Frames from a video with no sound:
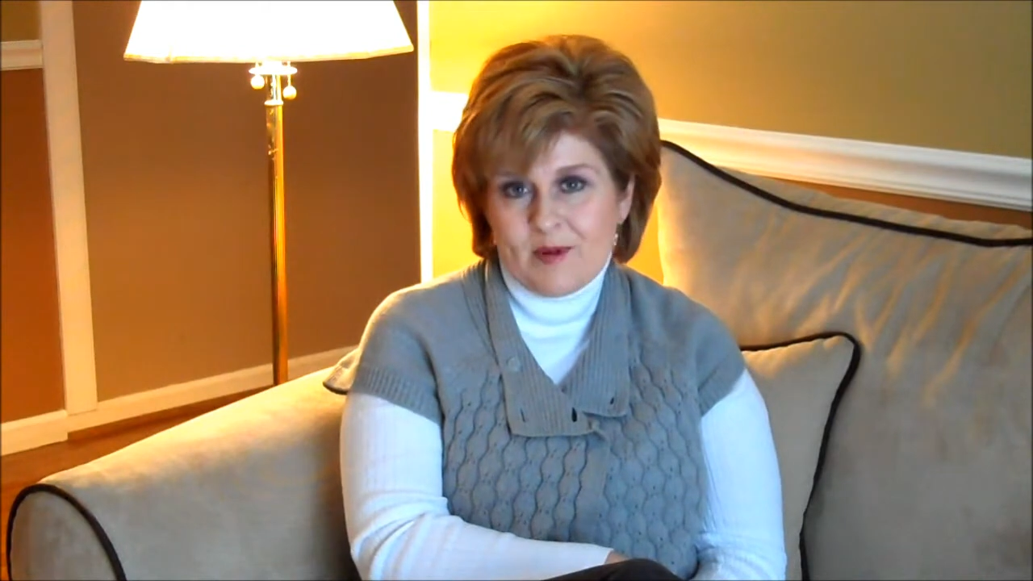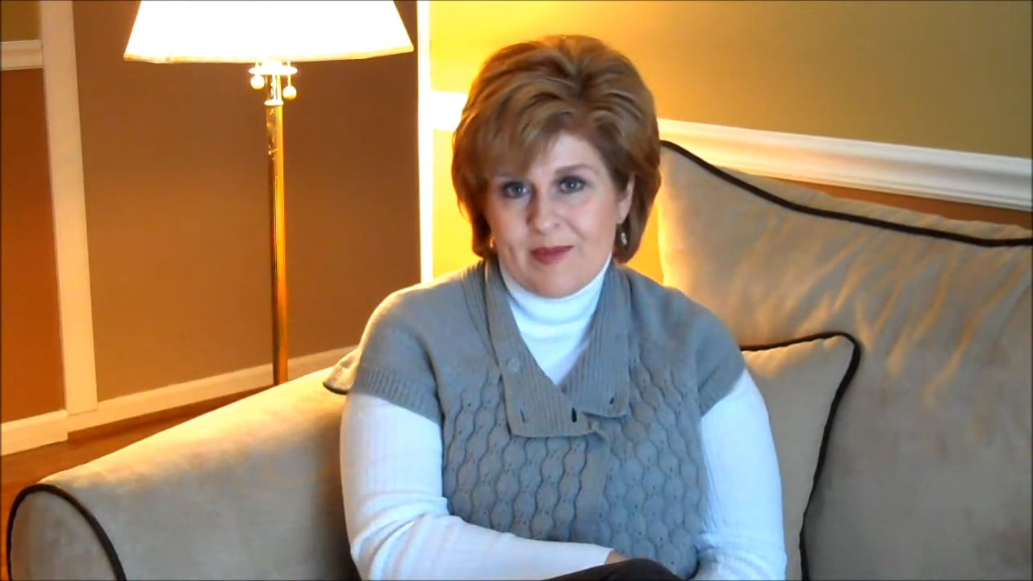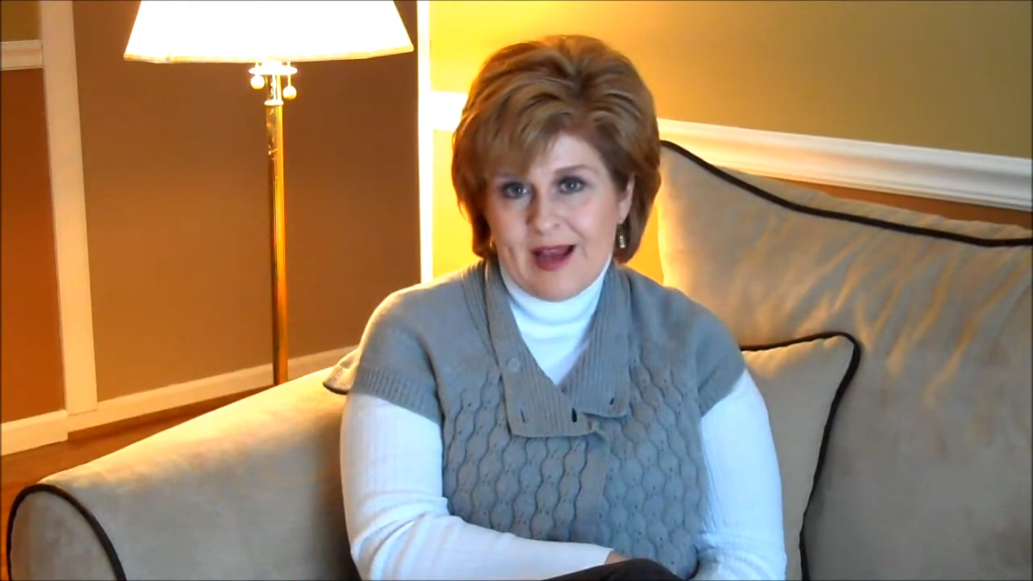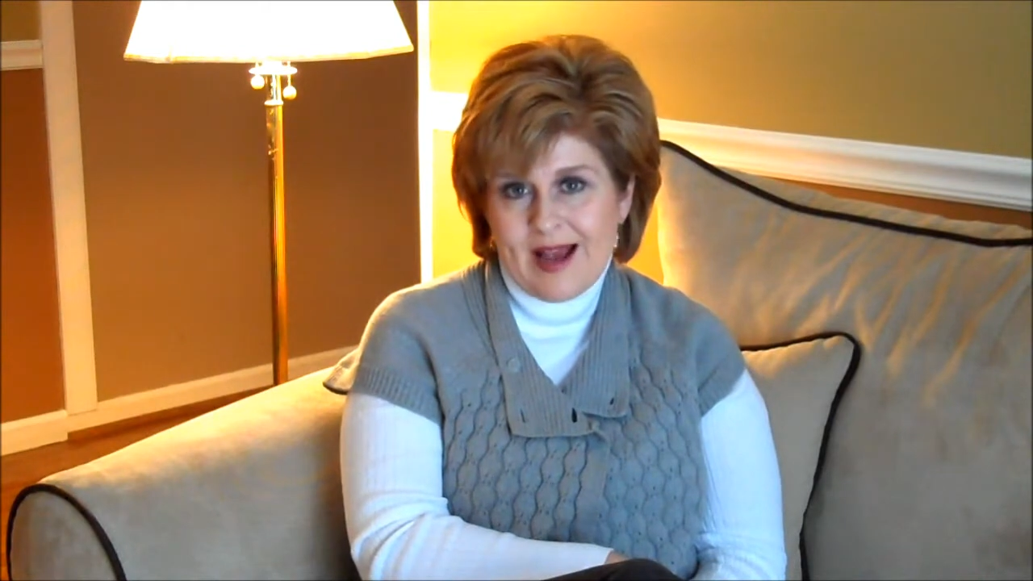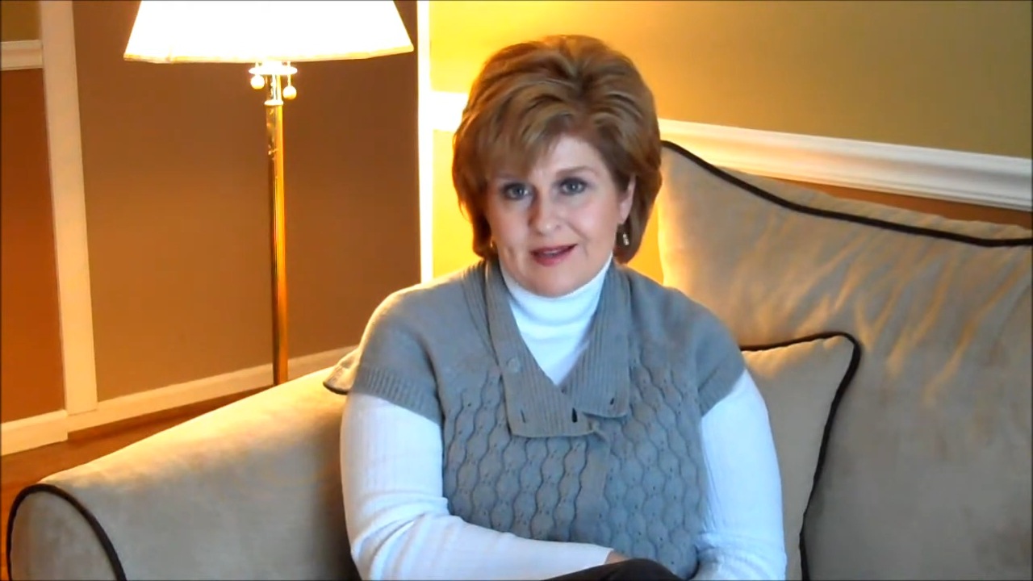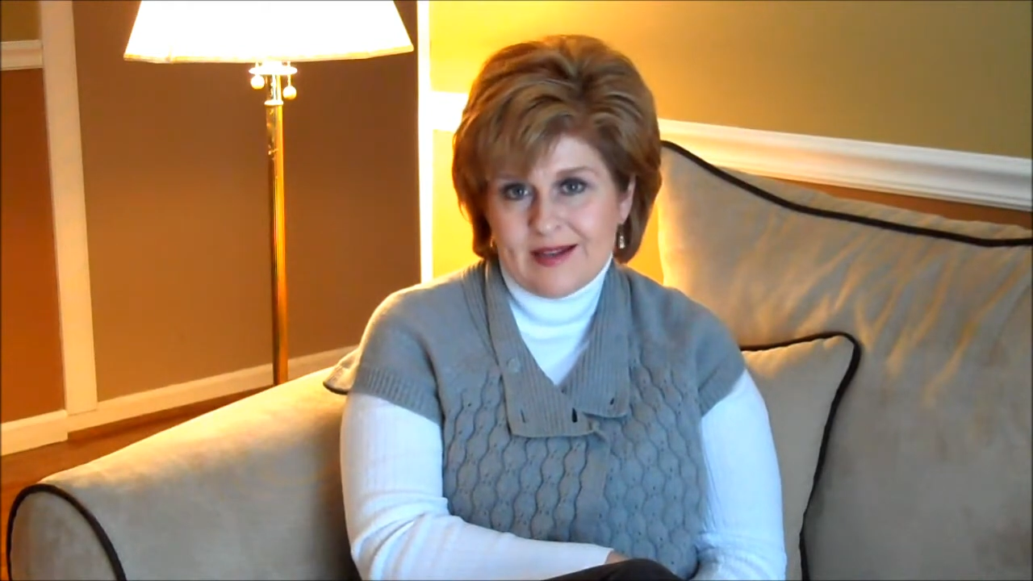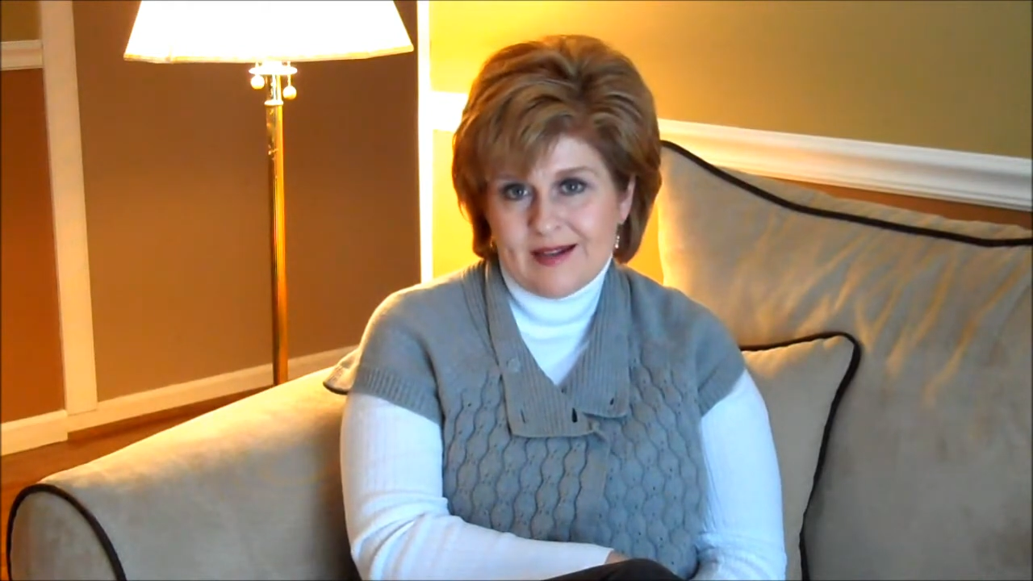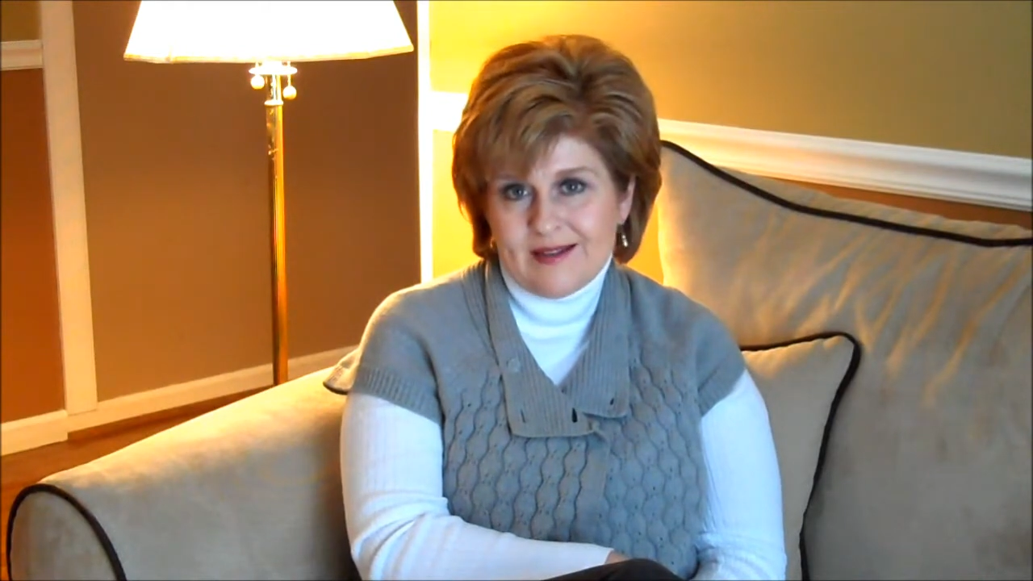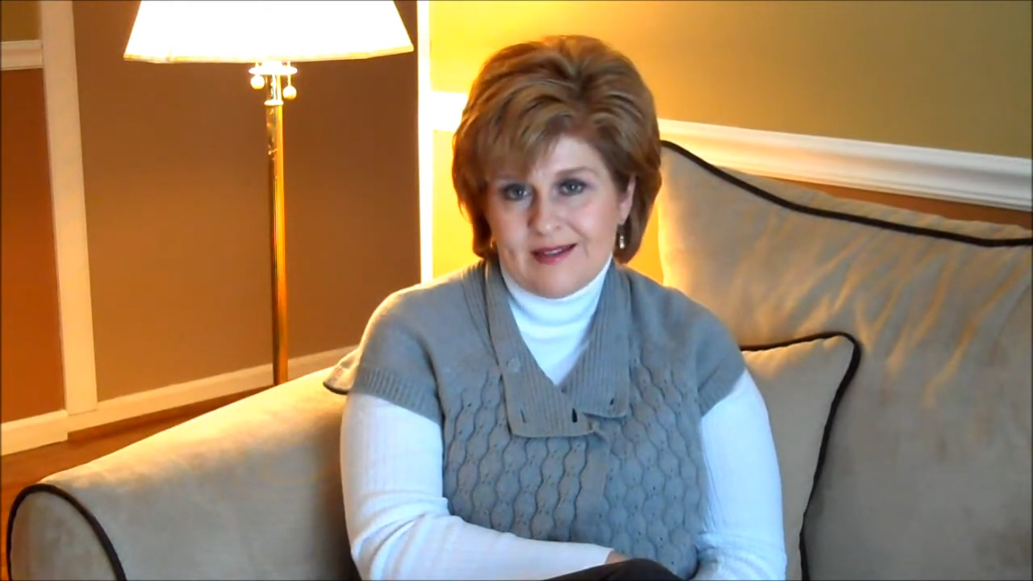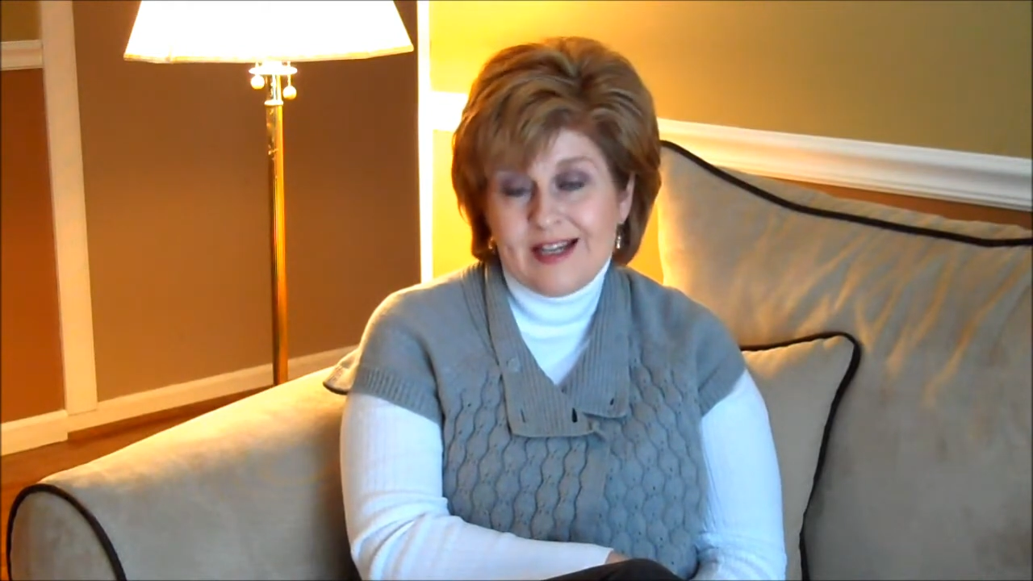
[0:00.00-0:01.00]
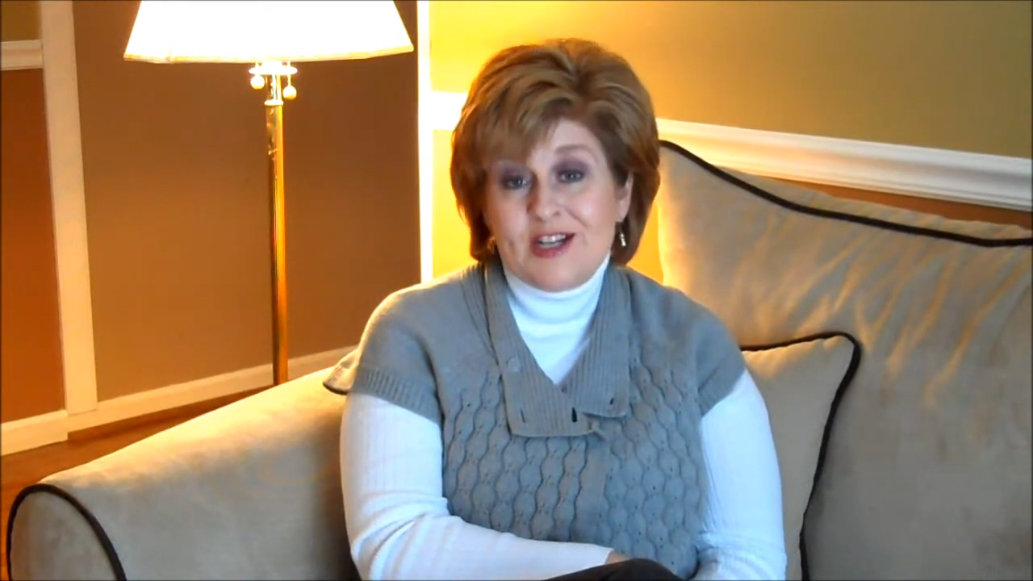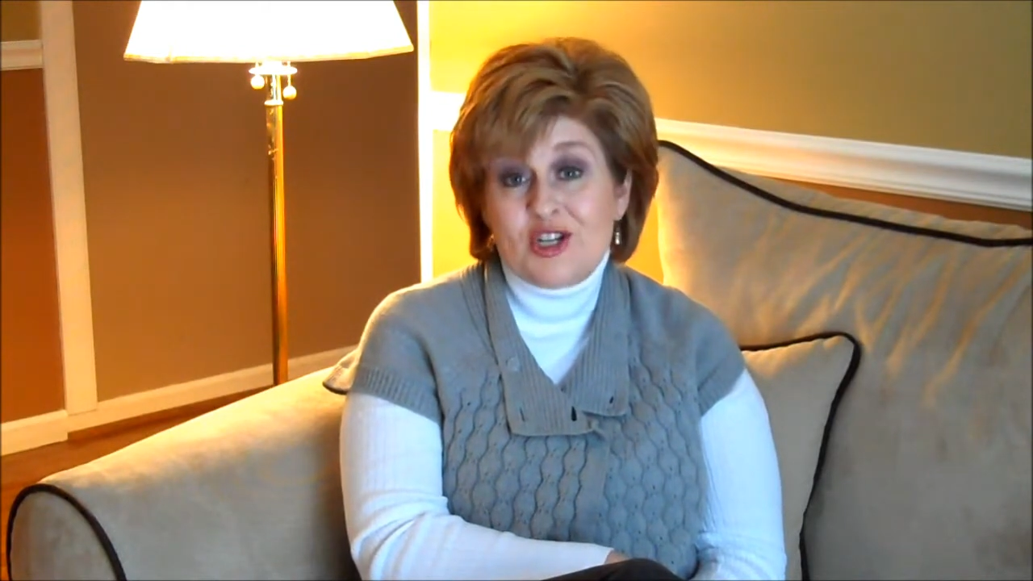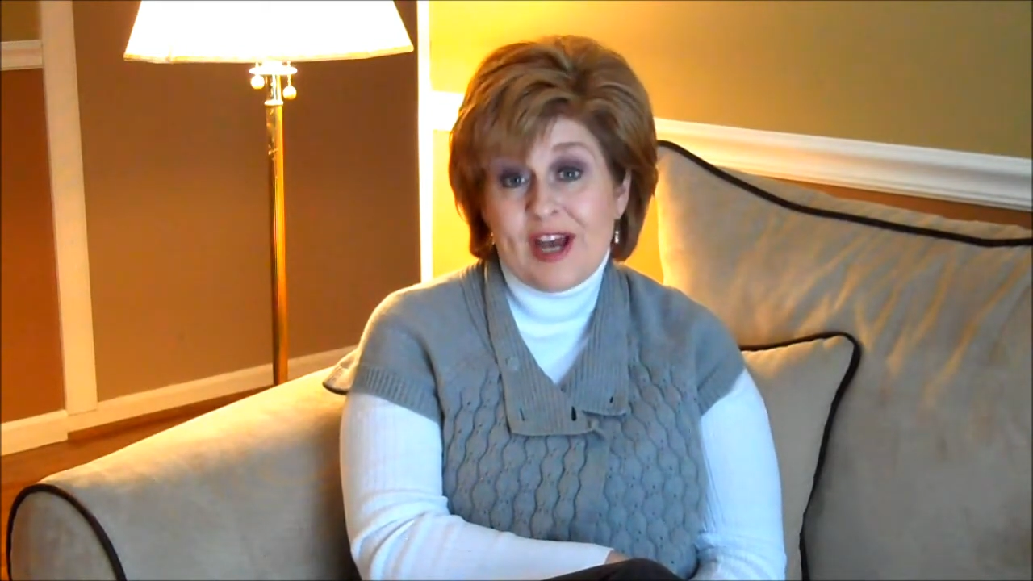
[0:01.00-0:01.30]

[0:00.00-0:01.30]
by accident. She